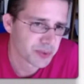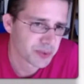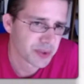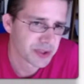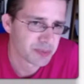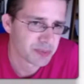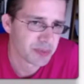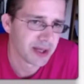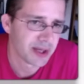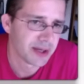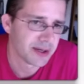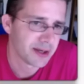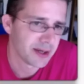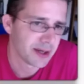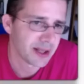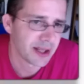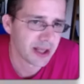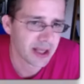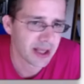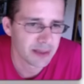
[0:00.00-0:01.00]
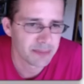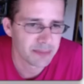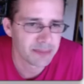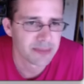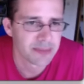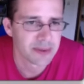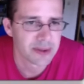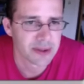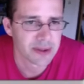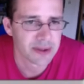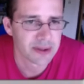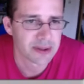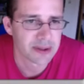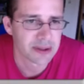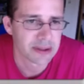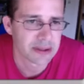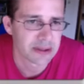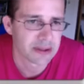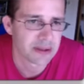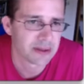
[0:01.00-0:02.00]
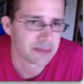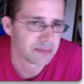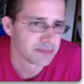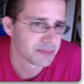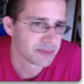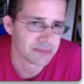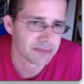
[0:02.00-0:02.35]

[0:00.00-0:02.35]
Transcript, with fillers: was played in the game, um,